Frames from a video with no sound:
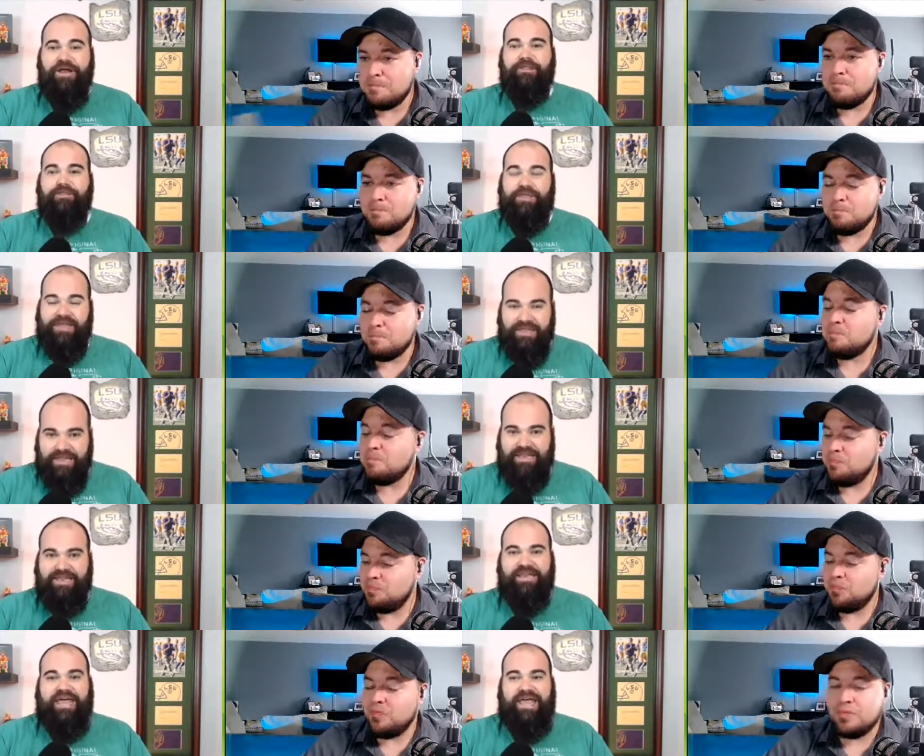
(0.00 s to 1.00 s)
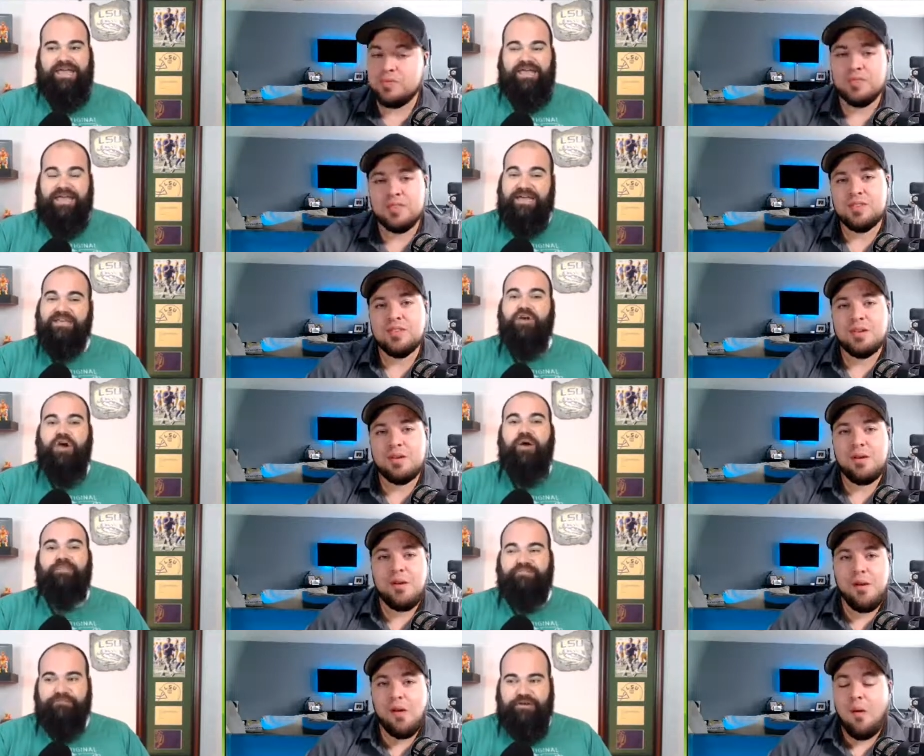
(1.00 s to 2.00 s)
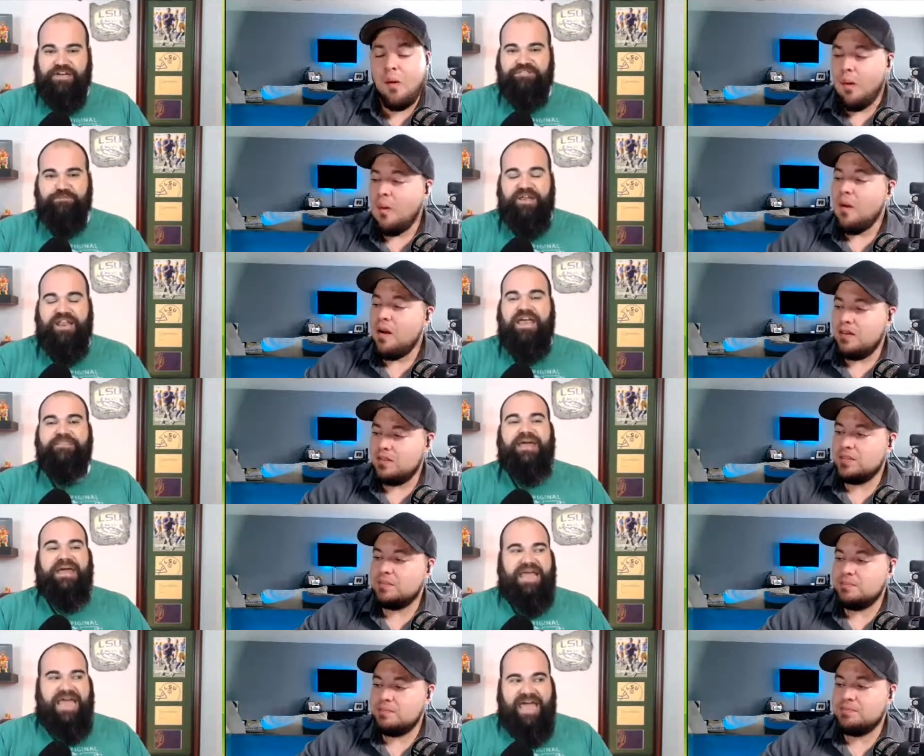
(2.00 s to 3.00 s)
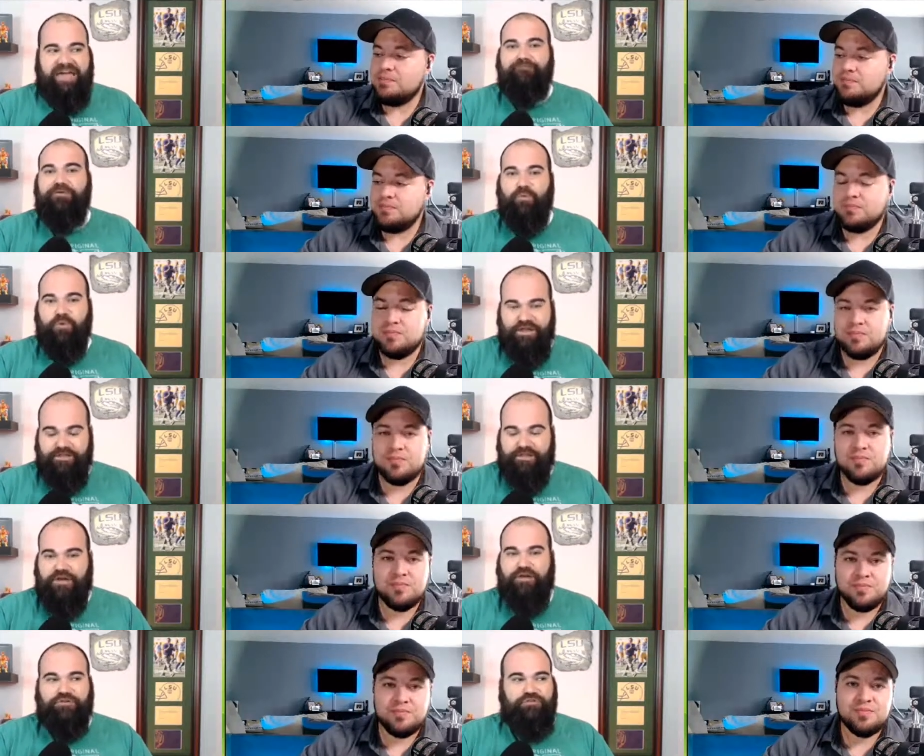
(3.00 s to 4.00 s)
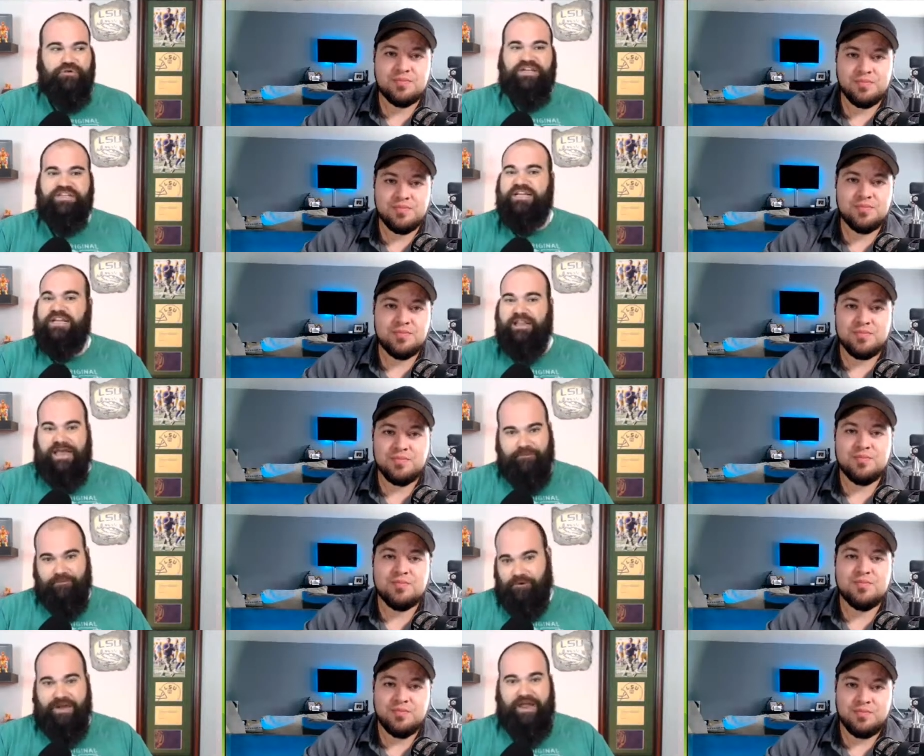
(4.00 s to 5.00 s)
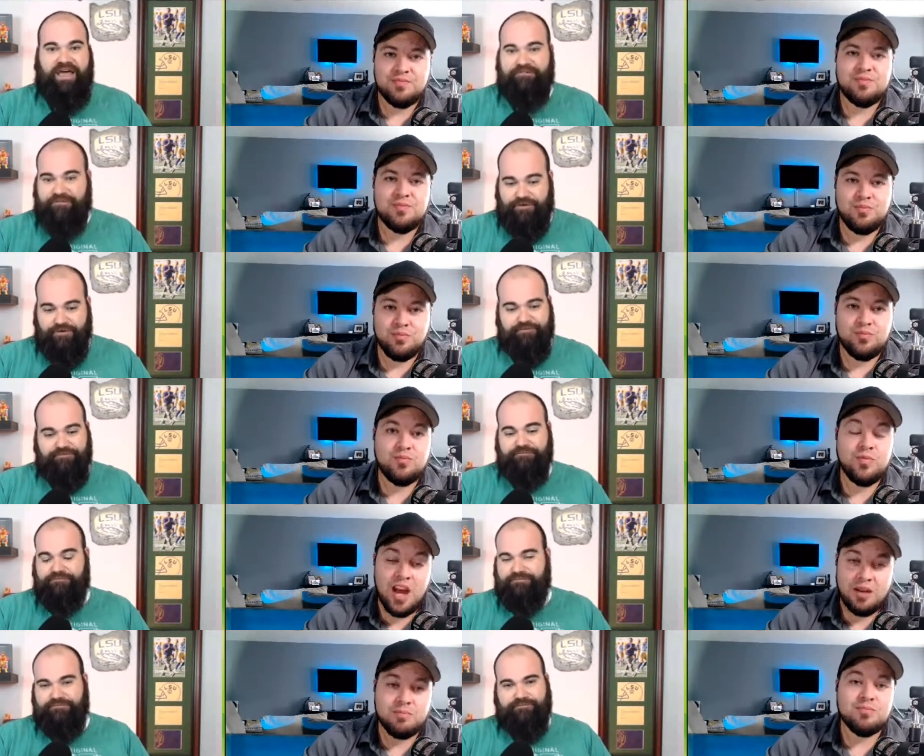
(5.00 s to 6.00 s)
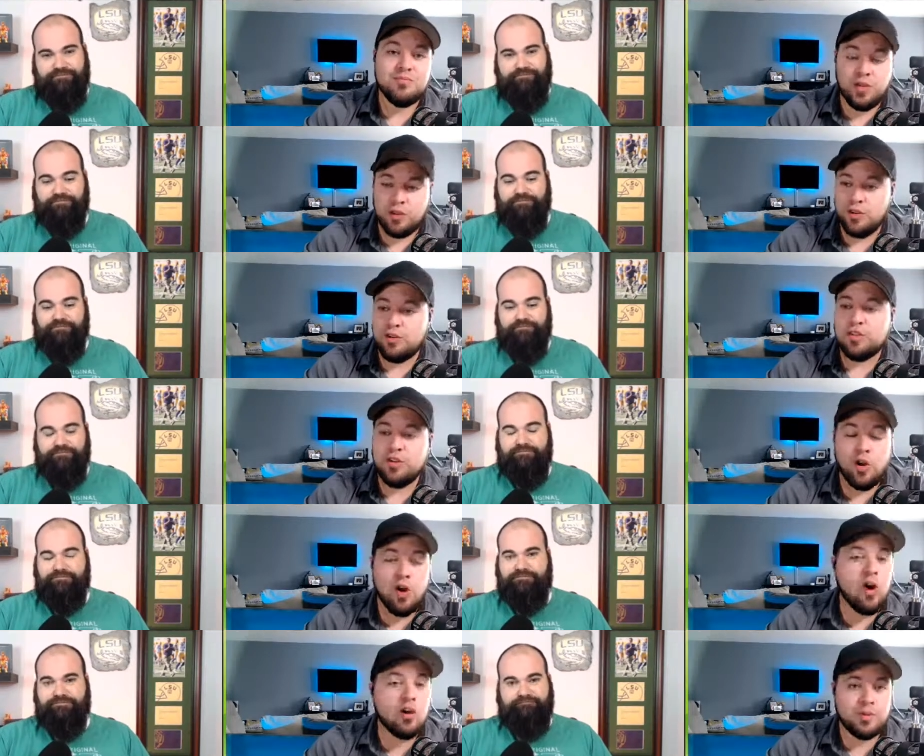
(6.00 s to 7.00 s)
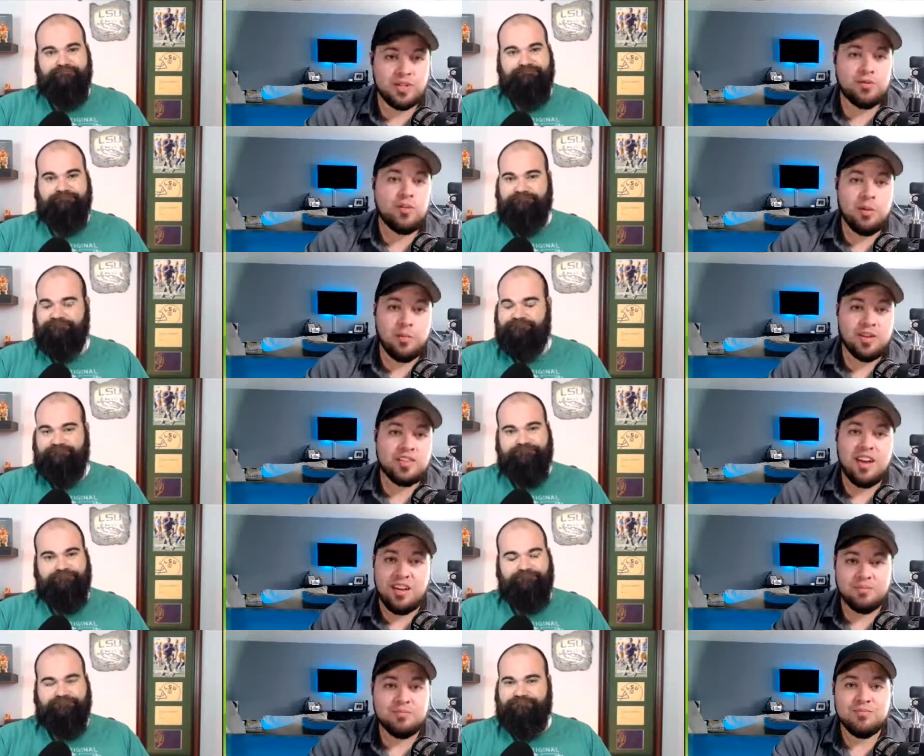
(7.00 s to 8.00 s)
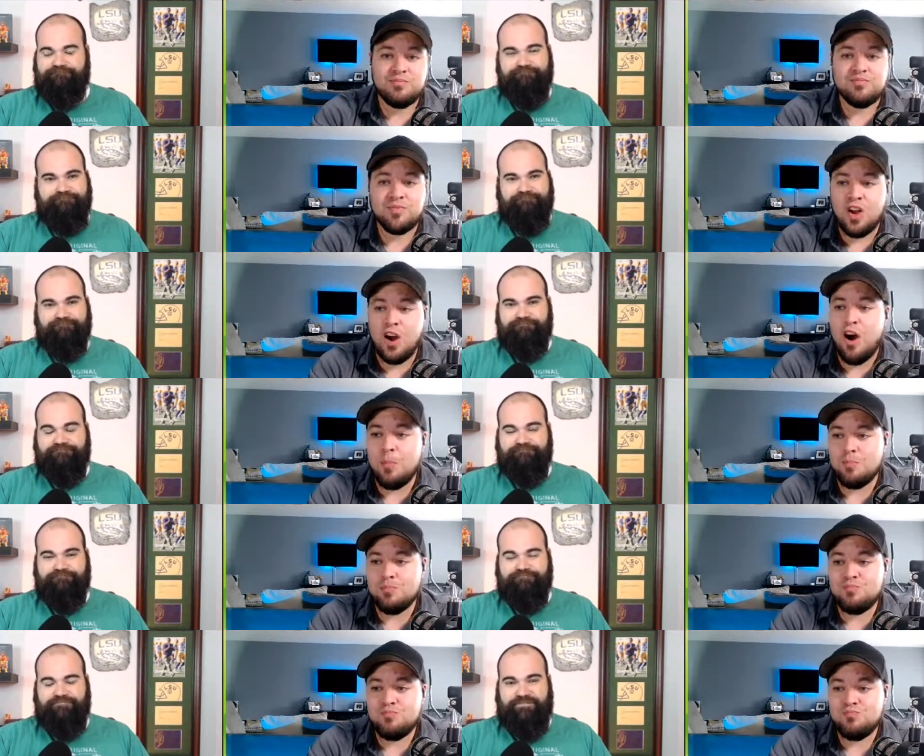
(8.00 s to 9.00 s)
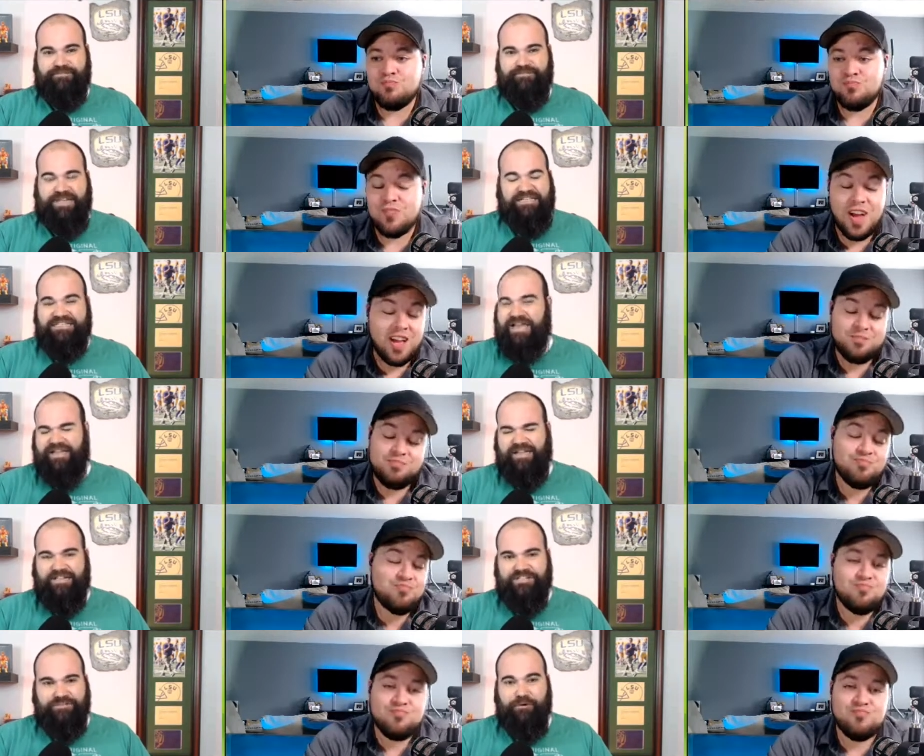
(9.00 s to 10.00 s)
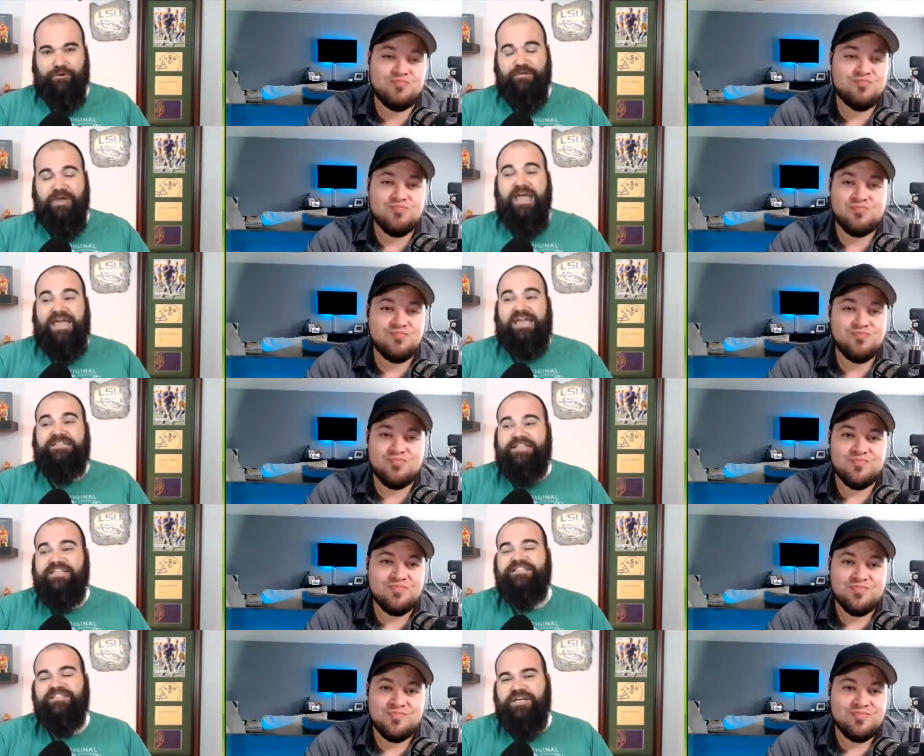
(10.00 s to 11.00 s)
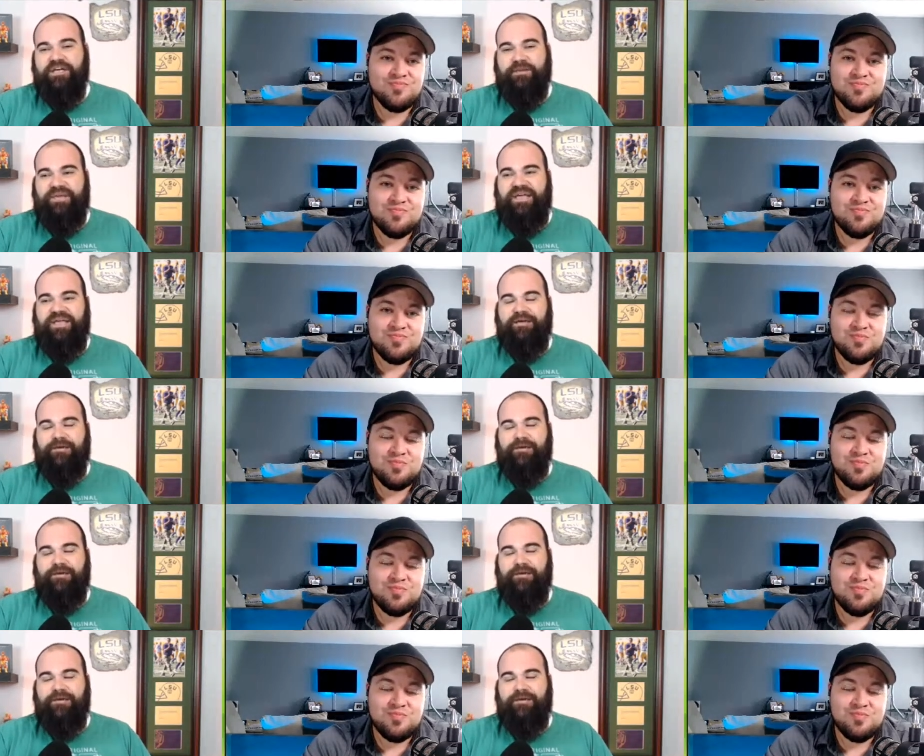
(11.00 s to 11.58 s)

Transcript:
Speaker 1: than getting a incoming freshman that everyone in the country is clamoring after.
Speaker 2: Yeah, you're you're 100 percent right about that. Um,
Speaker 1: that's not Leach's move. It this is going to be.